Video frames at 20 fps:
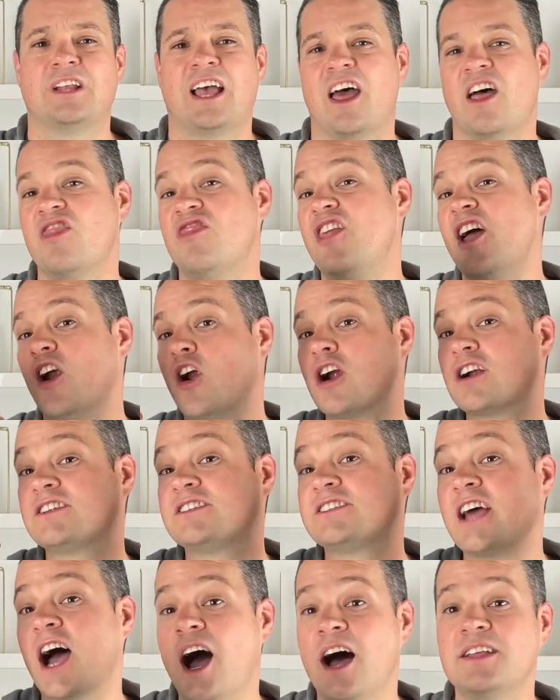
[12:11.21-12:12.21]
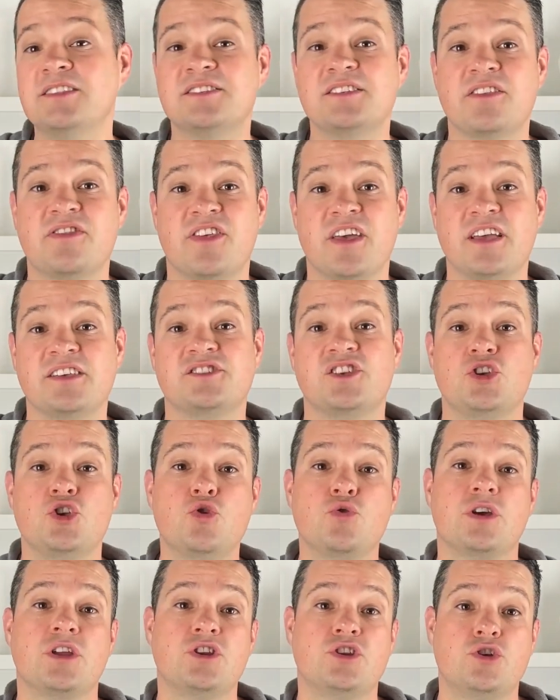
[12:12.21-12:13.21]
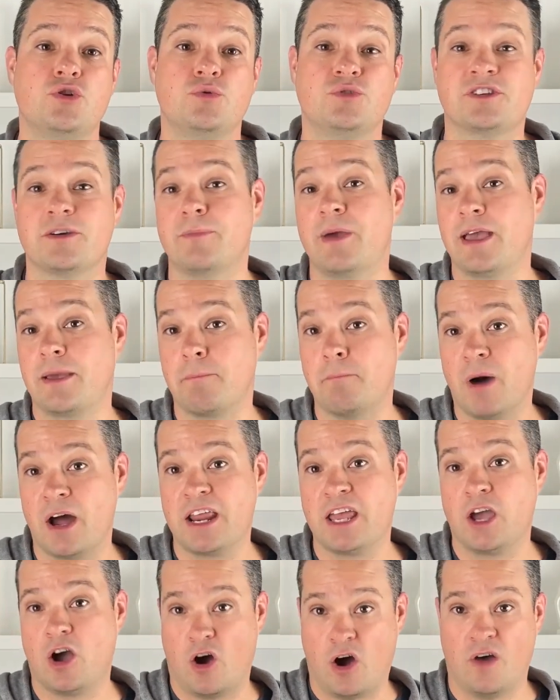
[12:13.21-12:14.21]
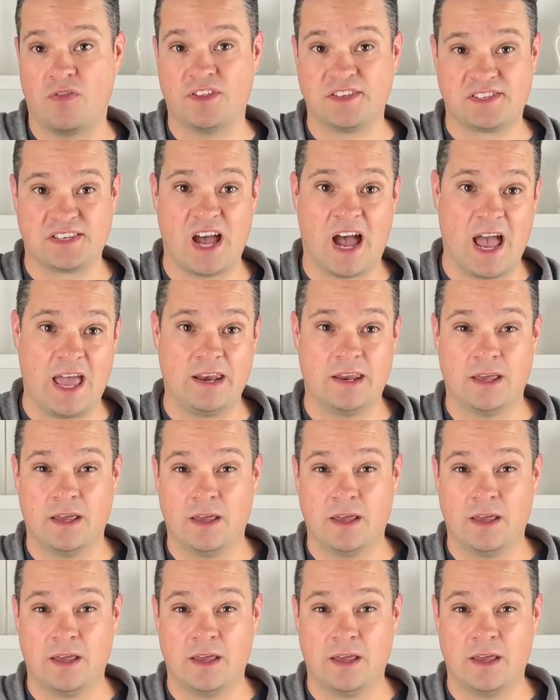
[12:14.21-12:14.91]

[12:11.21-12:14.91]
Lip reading: There are tons of things that you can do to make money on the side.